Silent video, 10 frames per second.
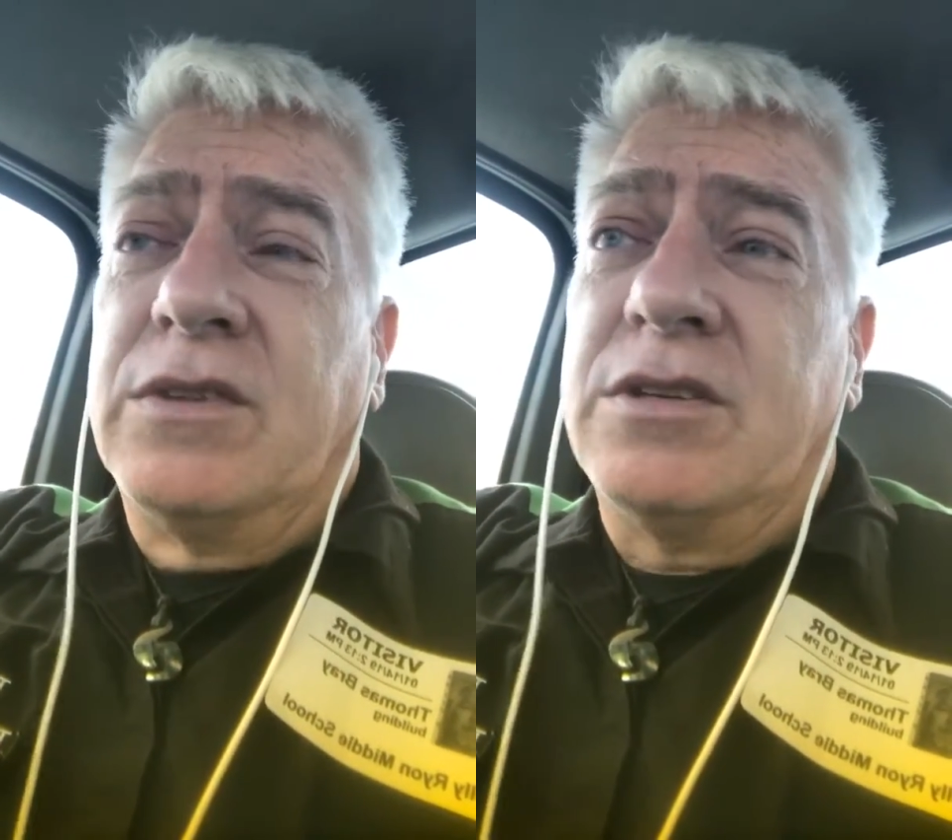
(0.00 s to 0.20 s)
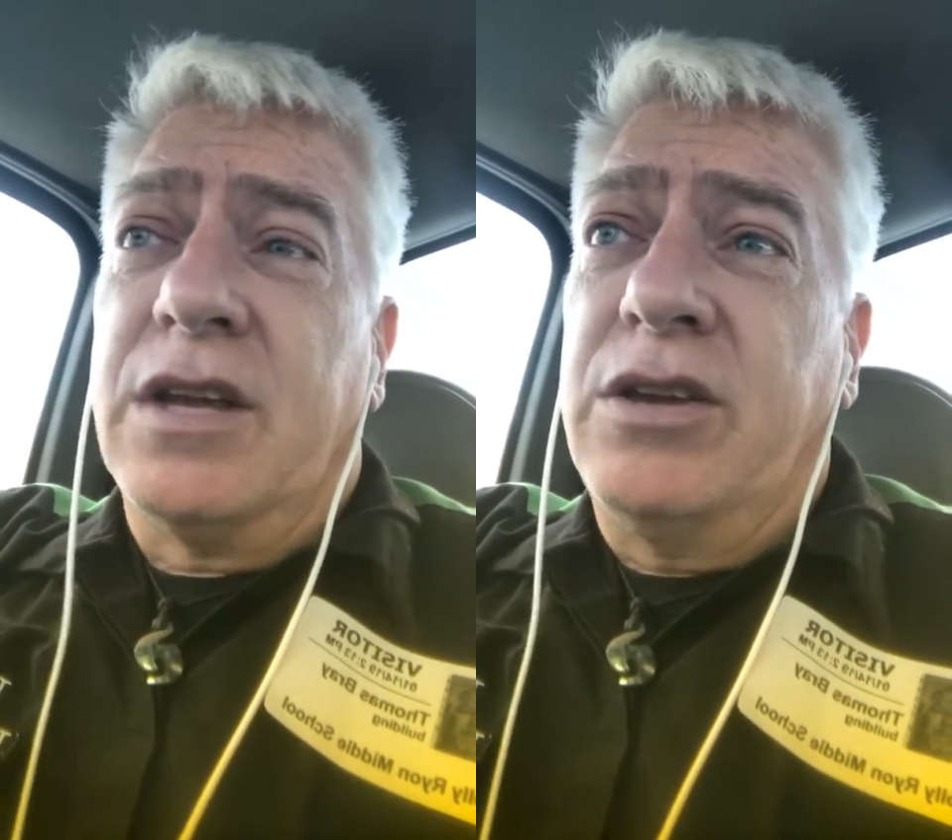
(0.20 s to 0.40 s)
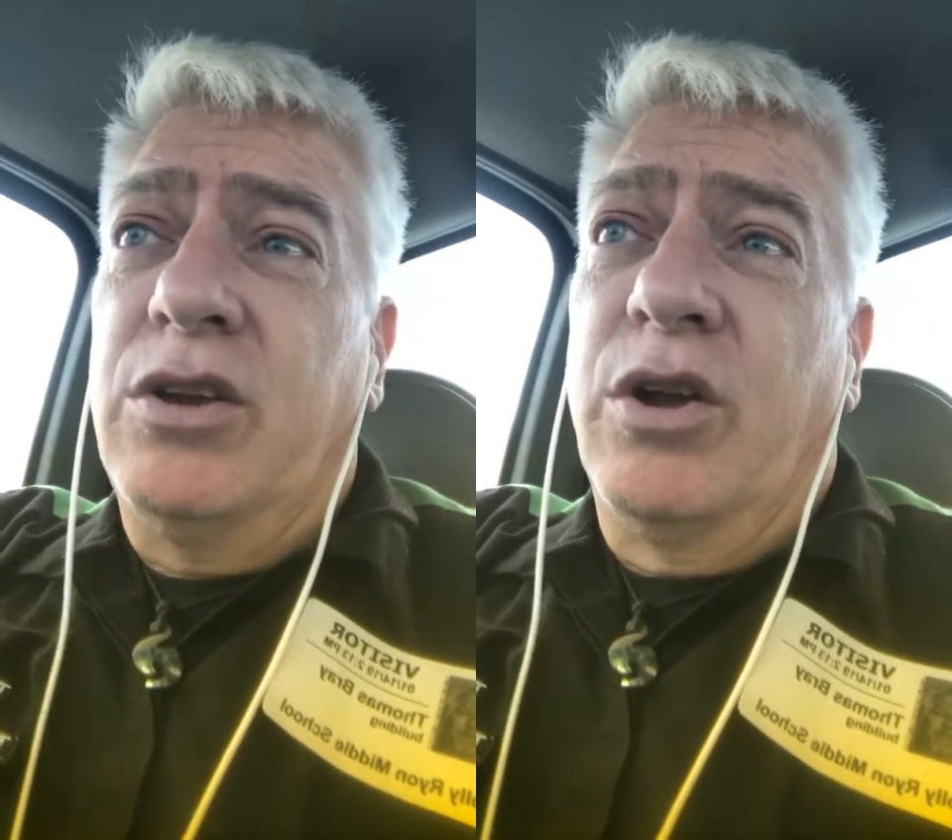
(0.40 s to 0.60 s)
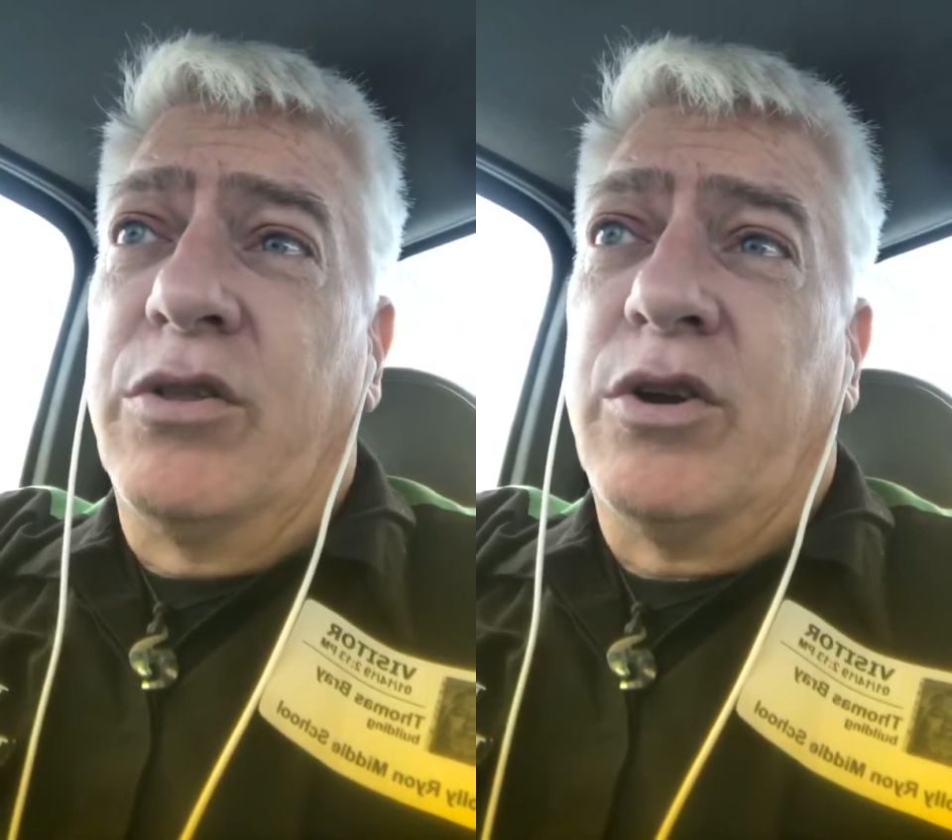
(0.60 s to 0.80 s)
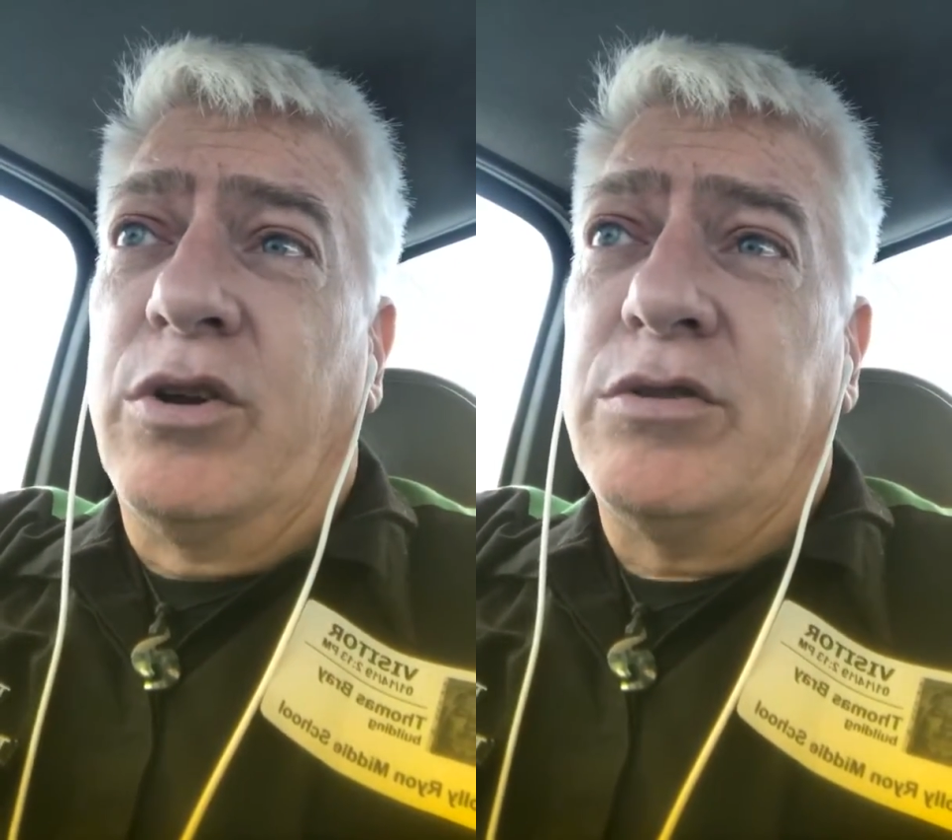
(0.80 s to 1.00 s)
Just like you go to
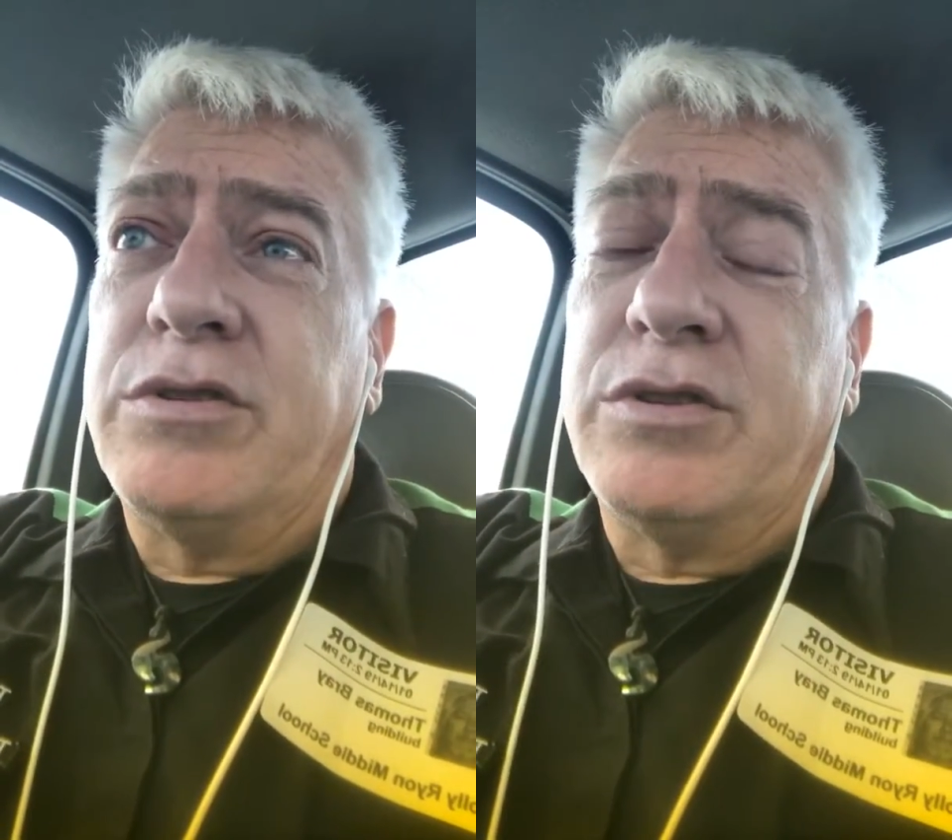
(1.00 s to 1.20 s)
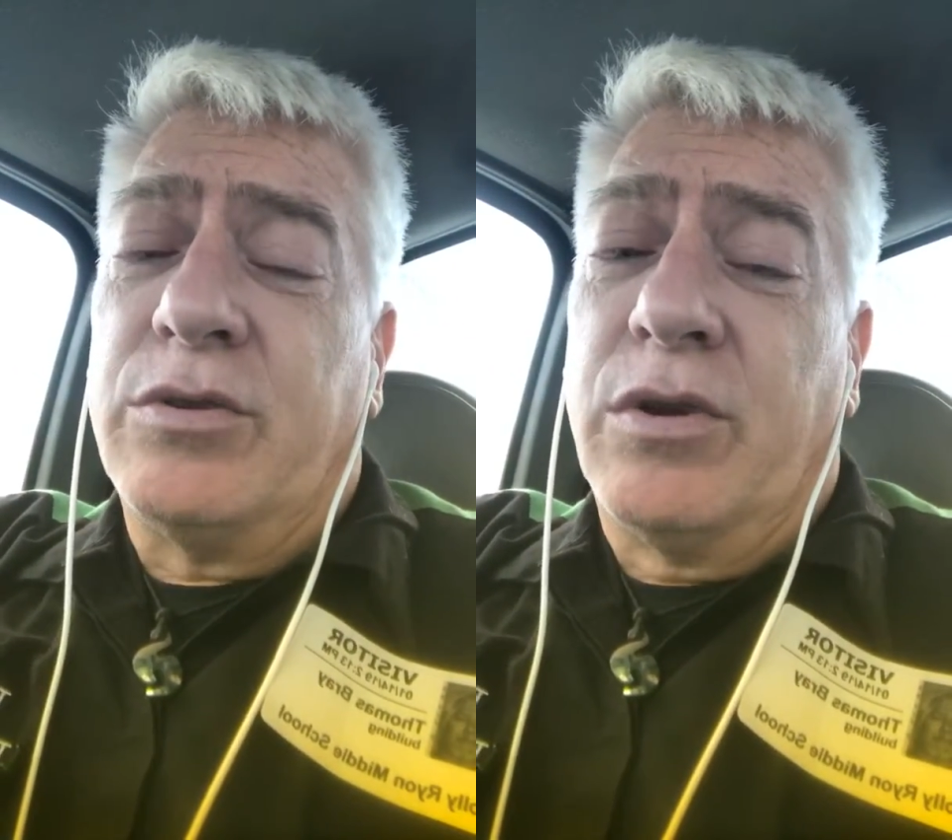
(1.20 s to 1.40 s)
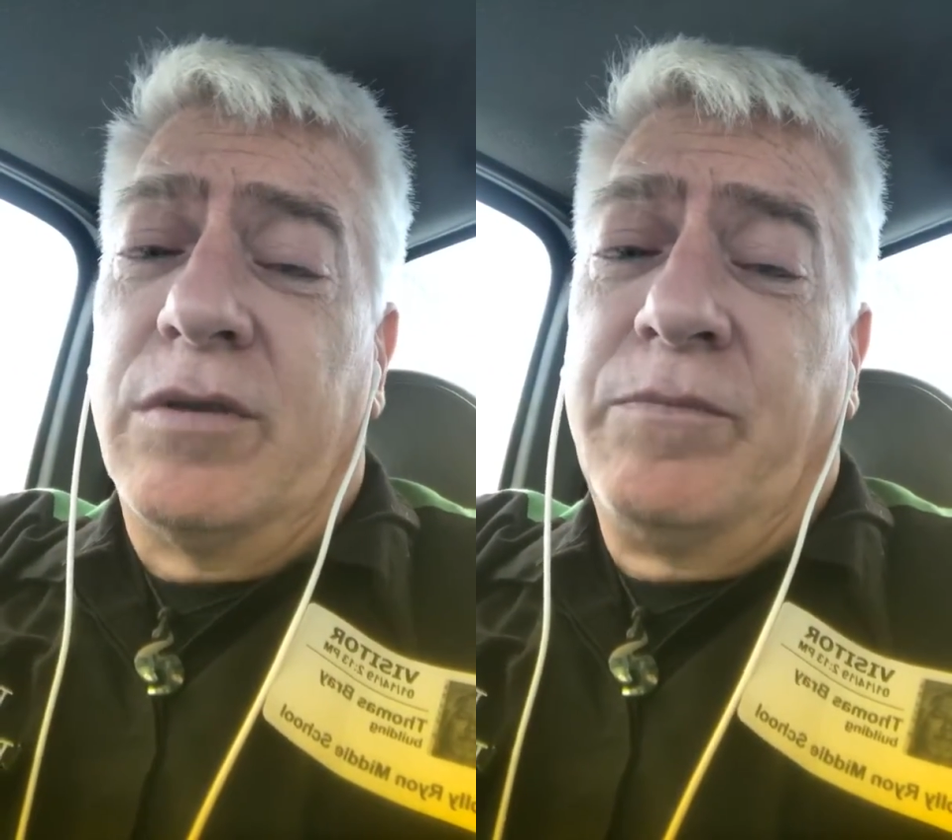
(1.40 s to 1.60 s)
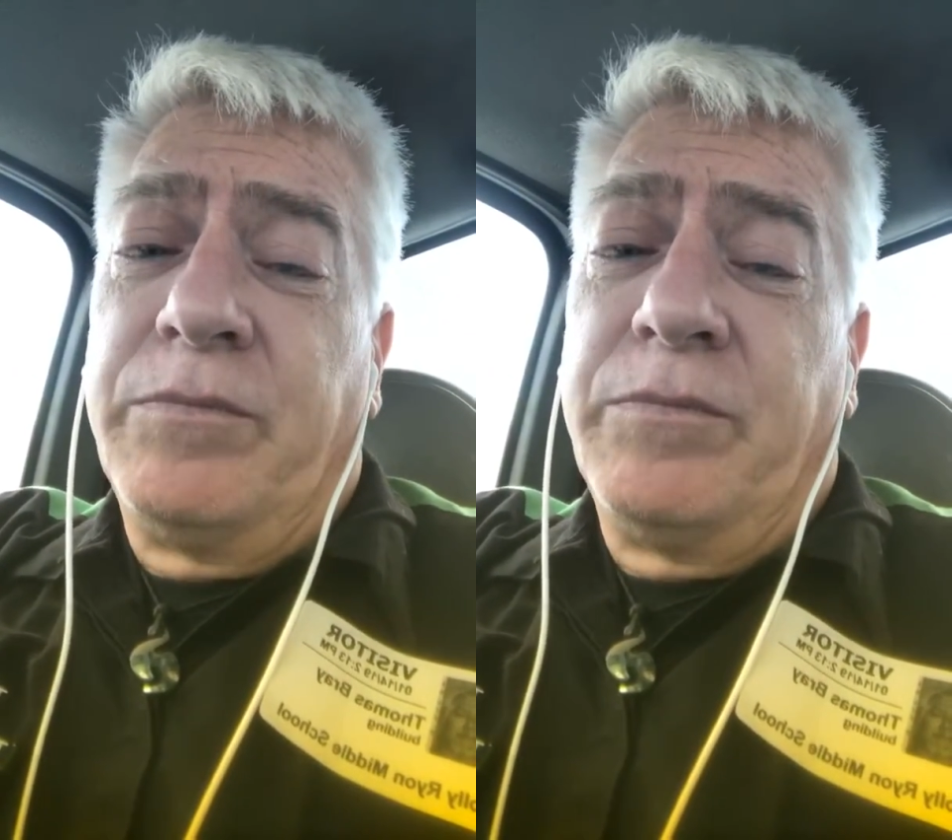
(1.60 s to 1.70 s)
the grocery store,